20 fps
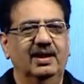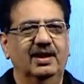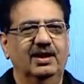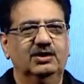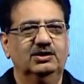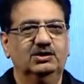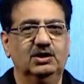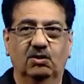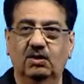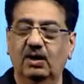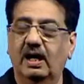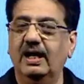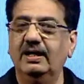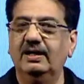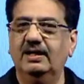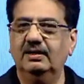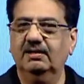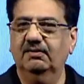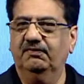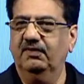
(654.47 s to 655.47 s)
So I
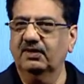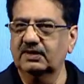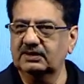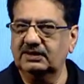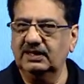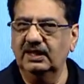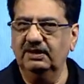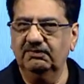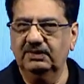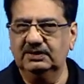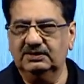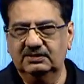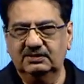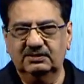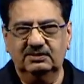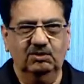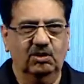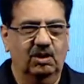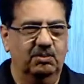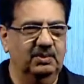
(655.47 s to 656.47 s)
did the first thing, which
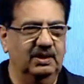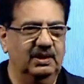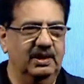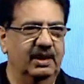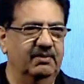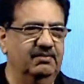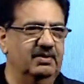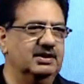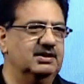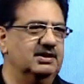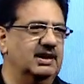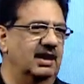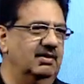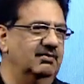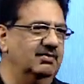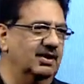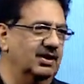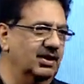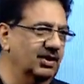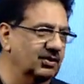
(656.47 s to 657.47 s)
normally every child
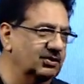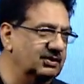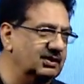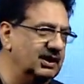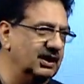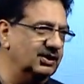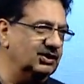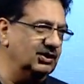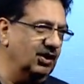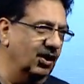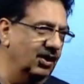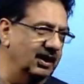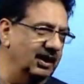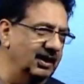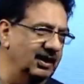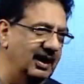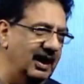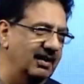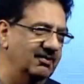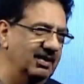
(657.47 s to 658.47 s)
would do, say,
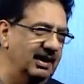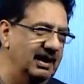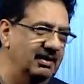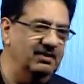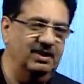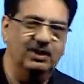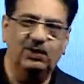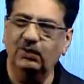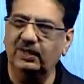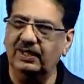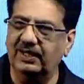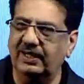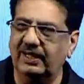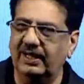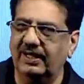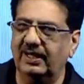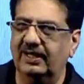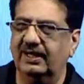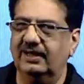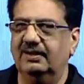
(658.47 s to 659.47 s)
sorry, I will never do it
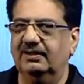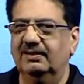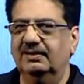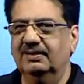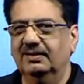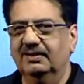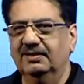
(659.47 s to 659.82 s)
again,